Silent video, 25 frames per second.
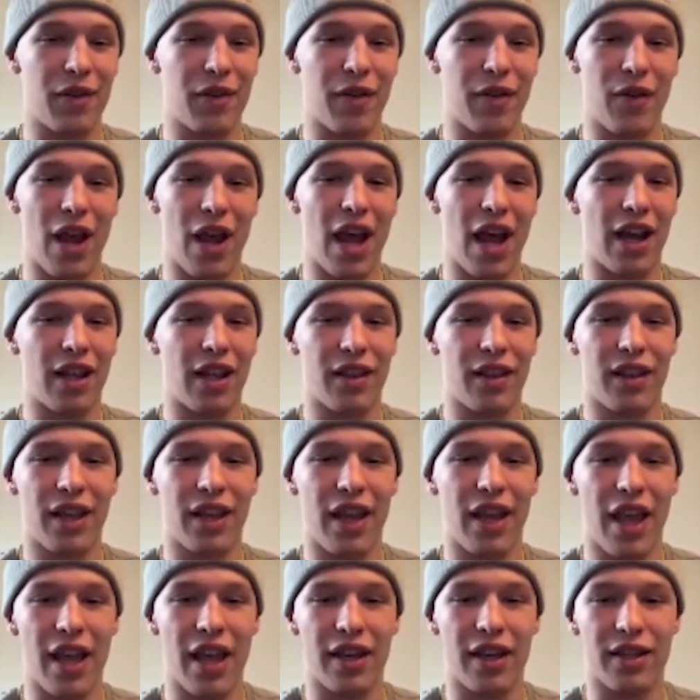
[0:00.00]
Never had
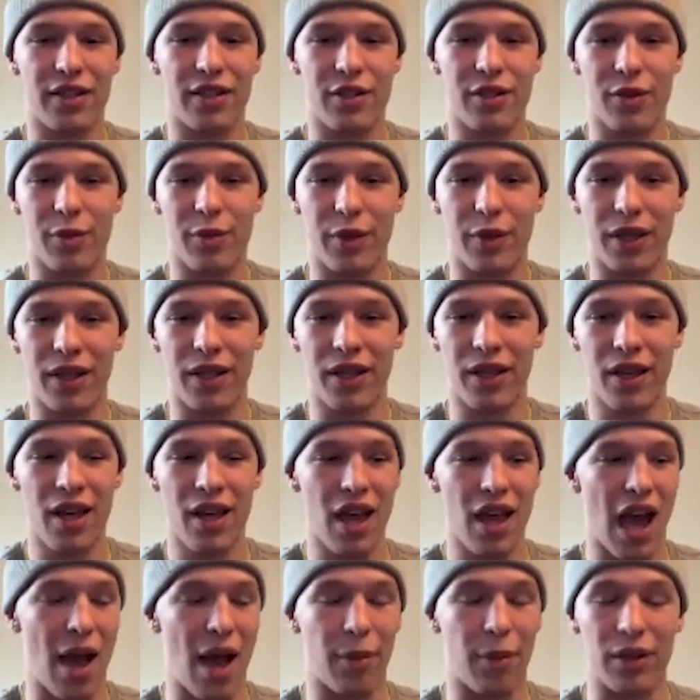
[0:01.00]
anything handed to me.
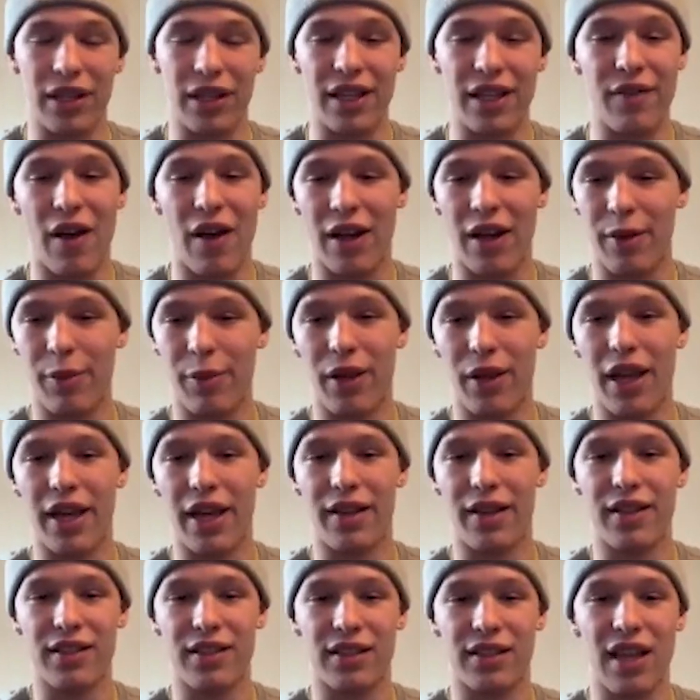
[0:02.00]
I believe I could play
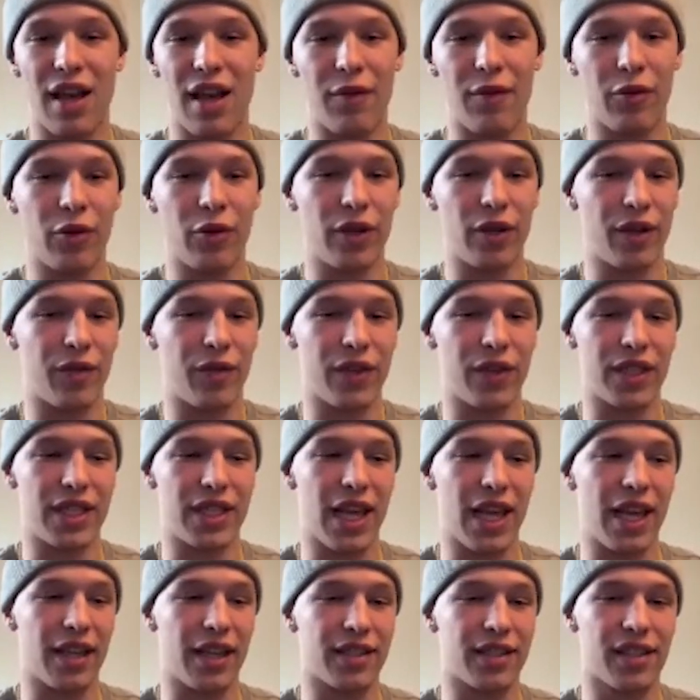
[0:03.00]
at this level, and if it
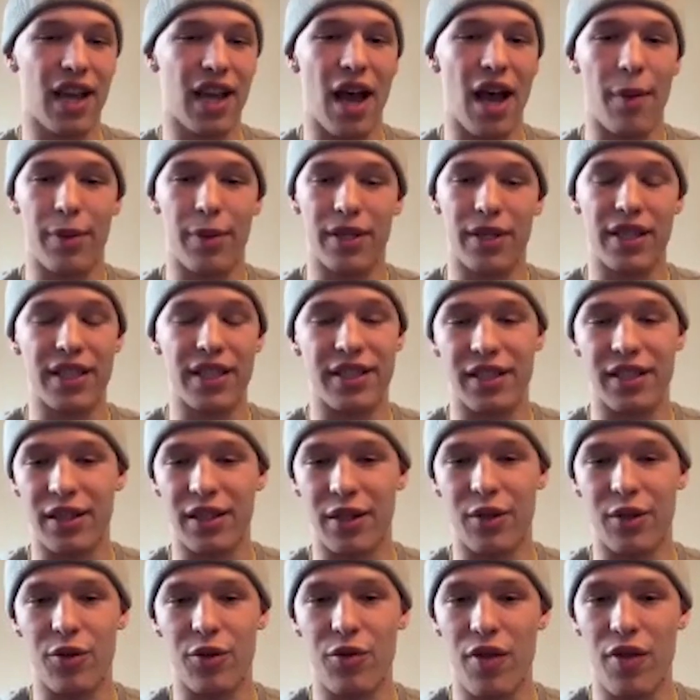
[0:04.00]
takes competition
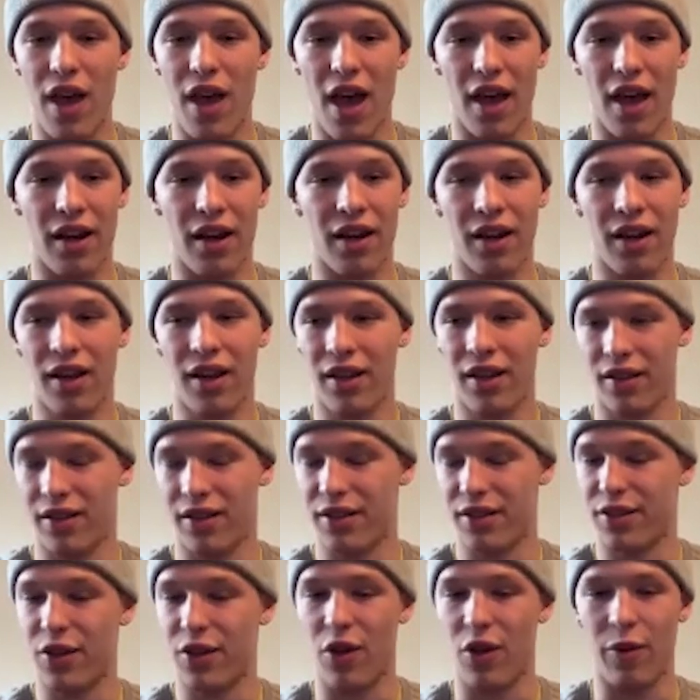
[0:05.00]
to do that,
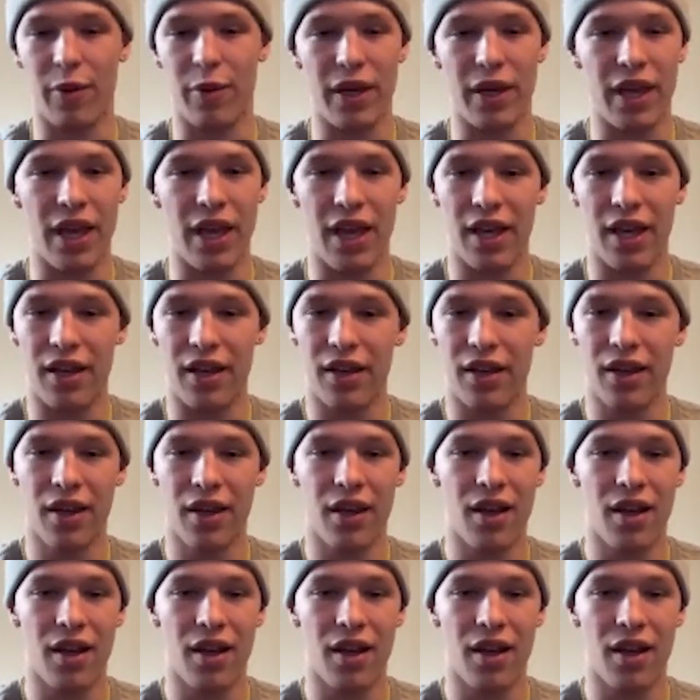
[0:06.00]
then so be it.